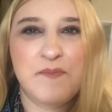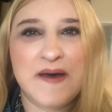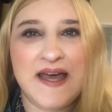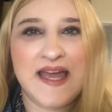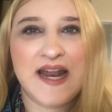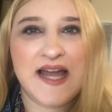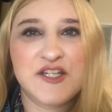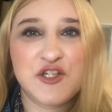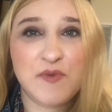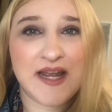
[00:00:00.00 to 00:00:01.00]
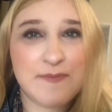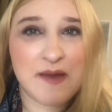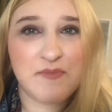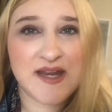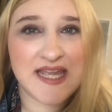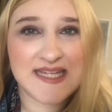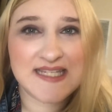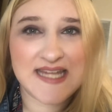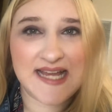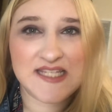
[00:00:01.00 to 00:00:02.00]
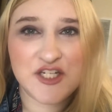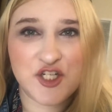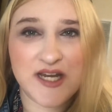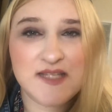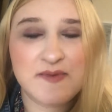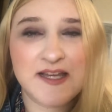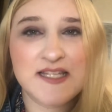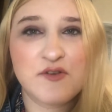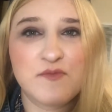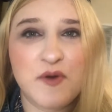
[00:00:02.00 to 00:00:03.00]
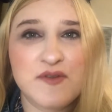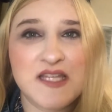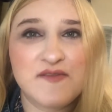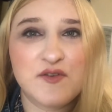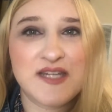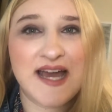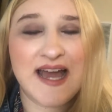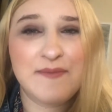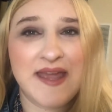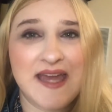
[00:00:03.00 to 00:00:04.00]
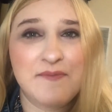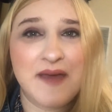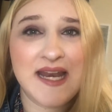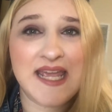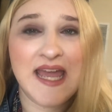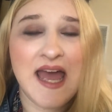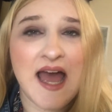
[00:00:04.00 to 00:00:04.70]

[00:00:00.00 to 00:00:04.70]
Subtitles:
But I do recommend bringing in snacks and drinks because it will both save you time and money.